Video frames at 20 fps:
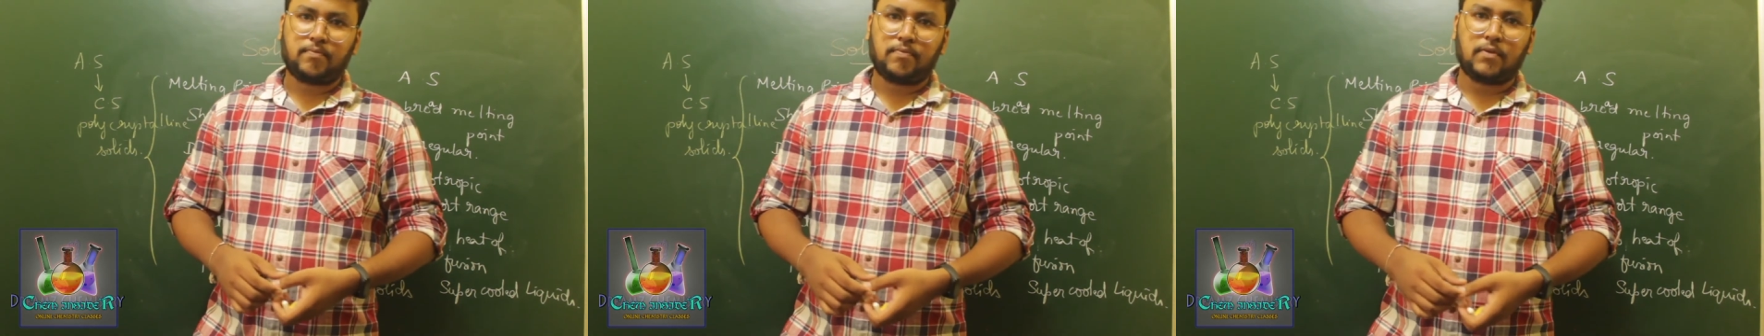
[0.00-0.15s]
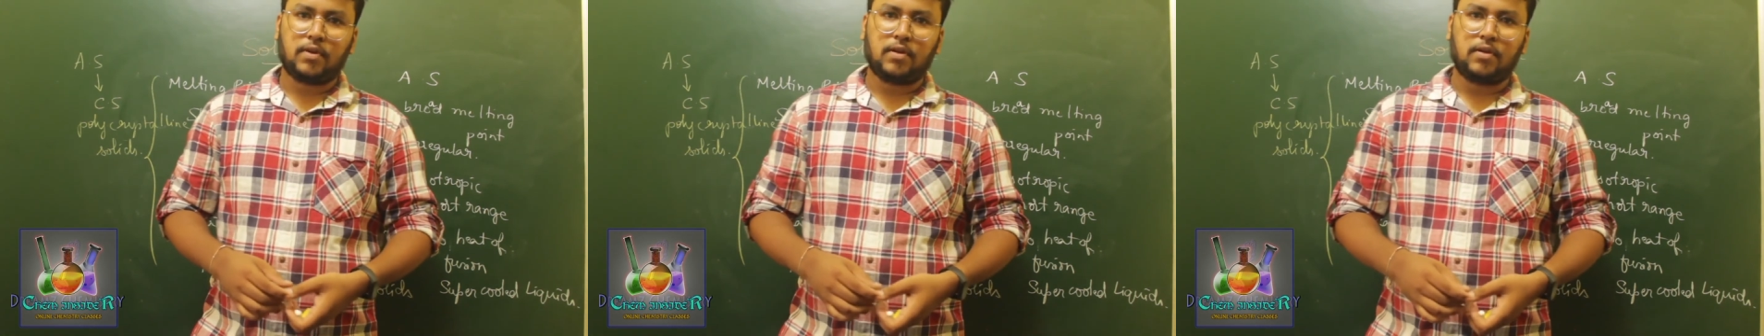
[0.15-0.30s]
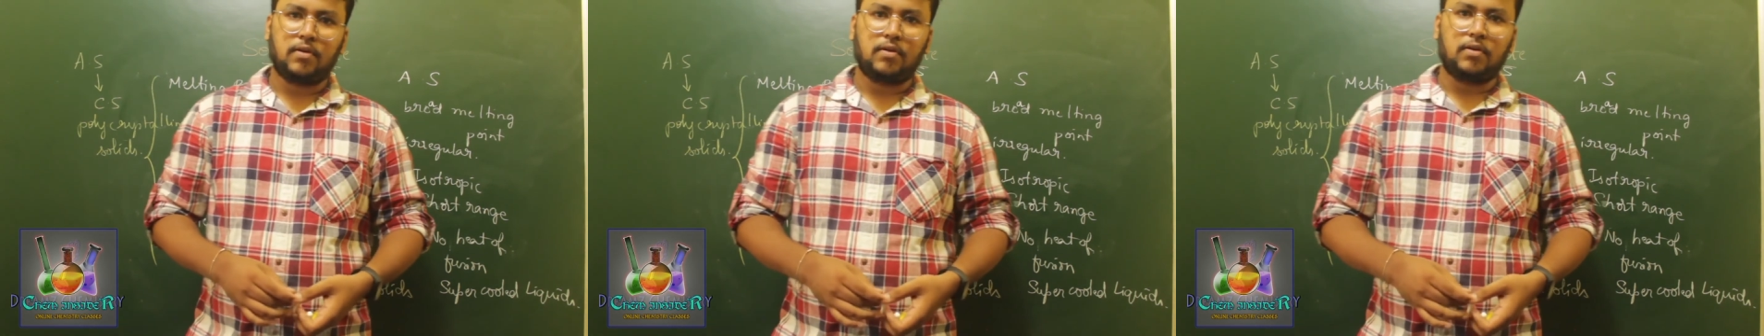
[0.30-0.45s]

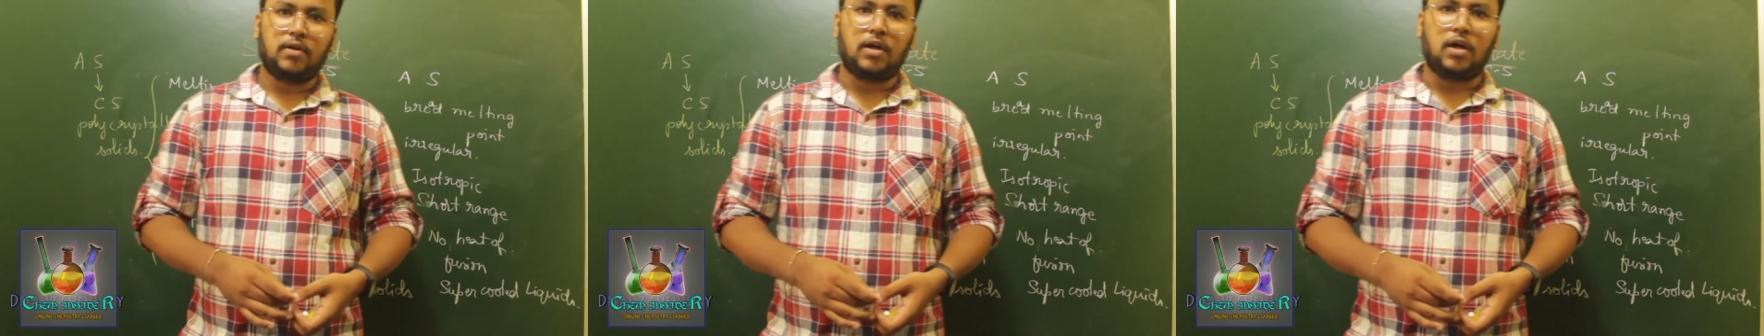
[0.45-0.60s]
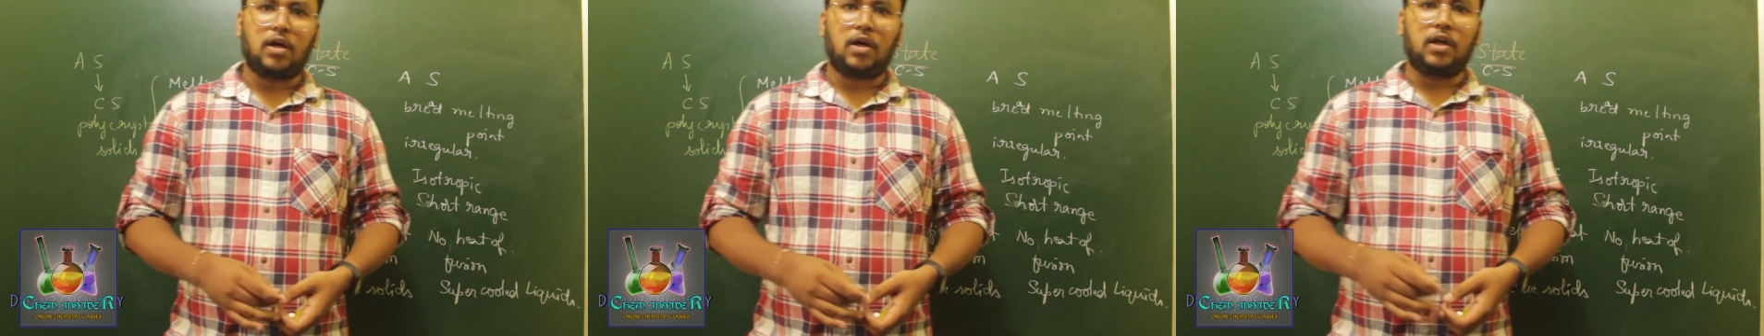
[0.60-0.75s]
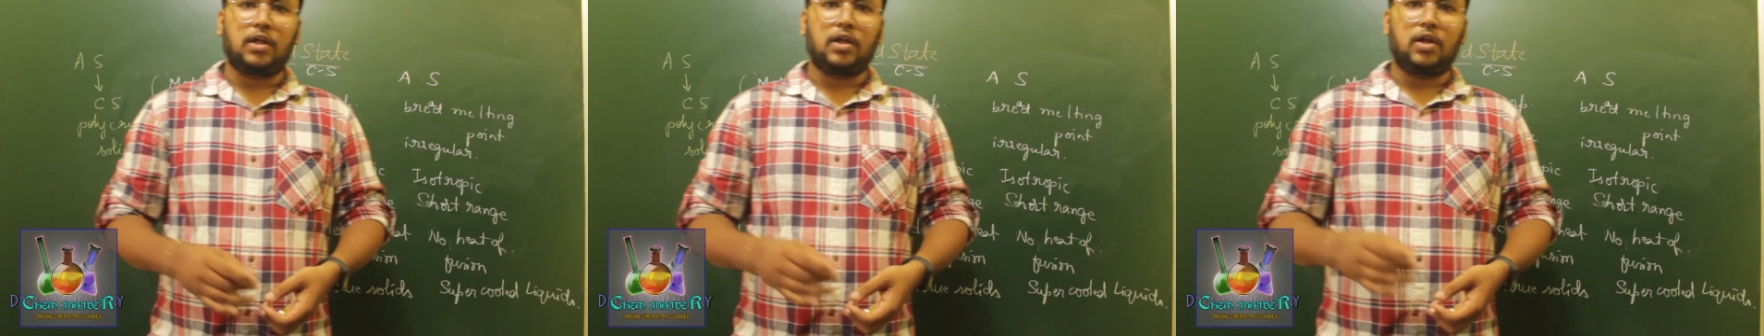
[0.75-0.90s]
Right,
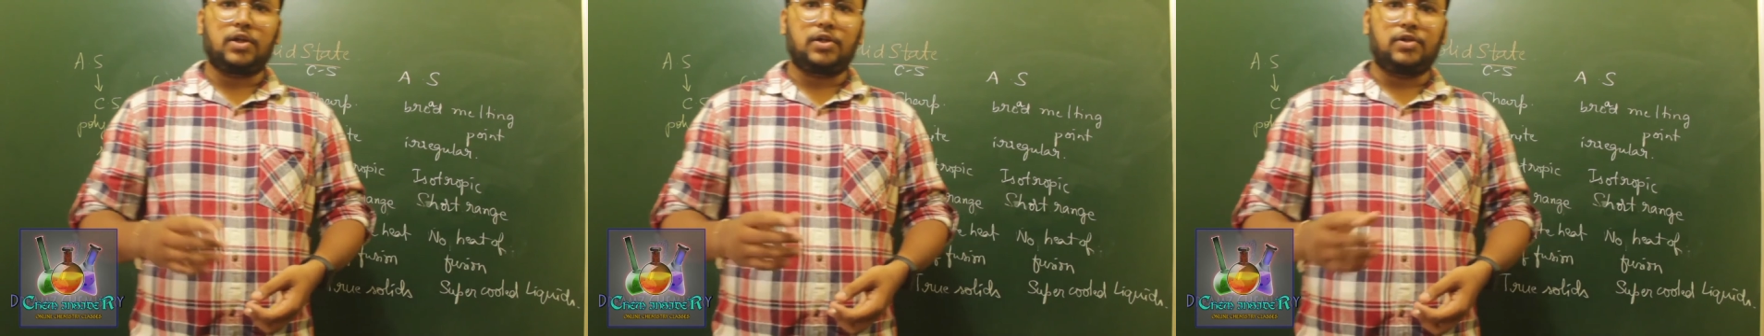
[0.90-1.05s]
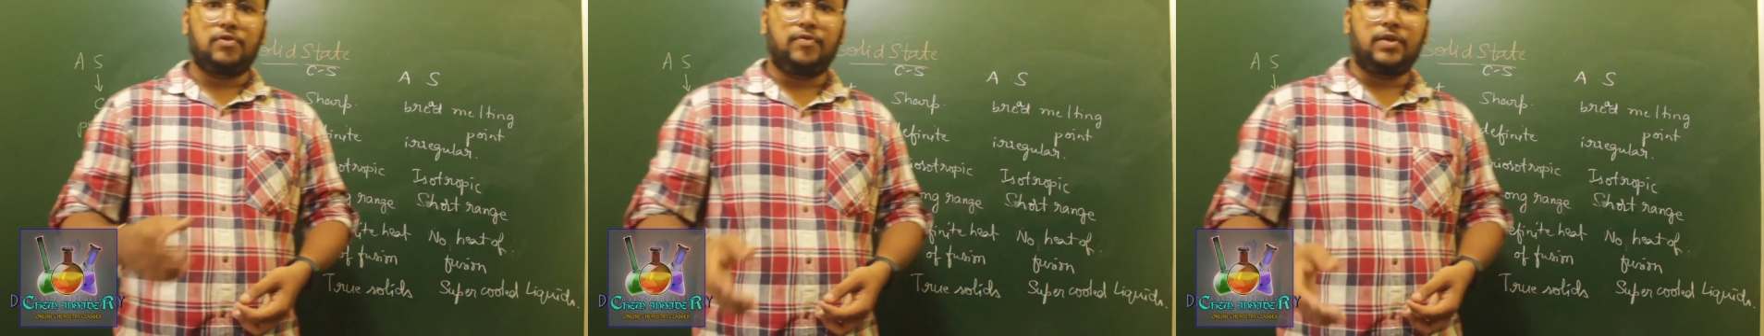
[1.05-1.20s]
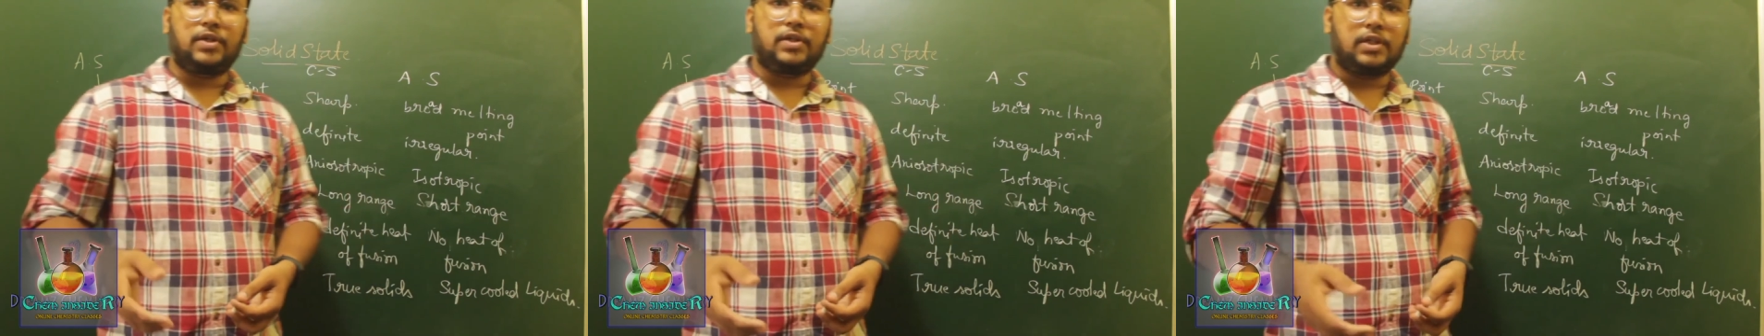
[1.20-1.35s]
we
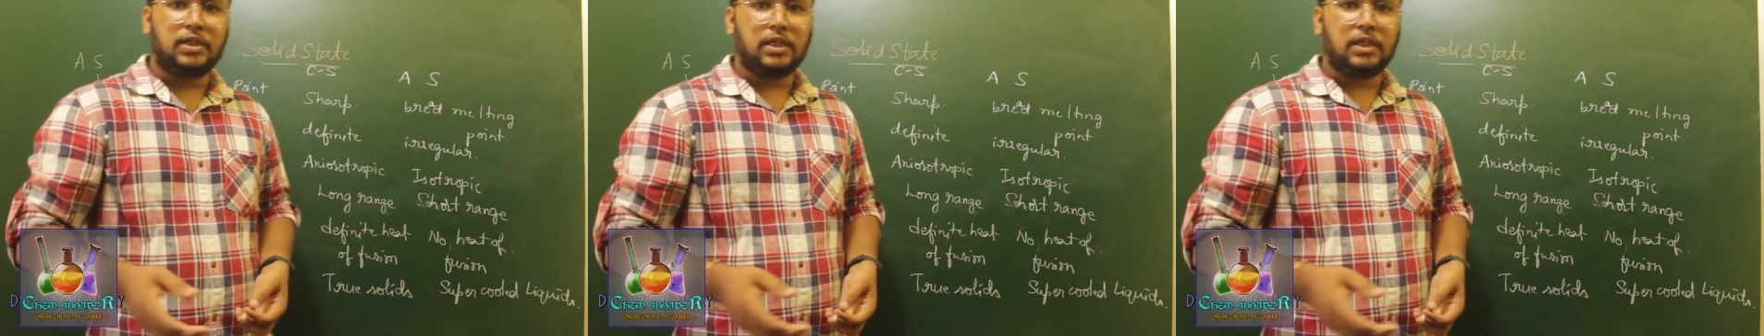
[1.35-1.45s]
generally use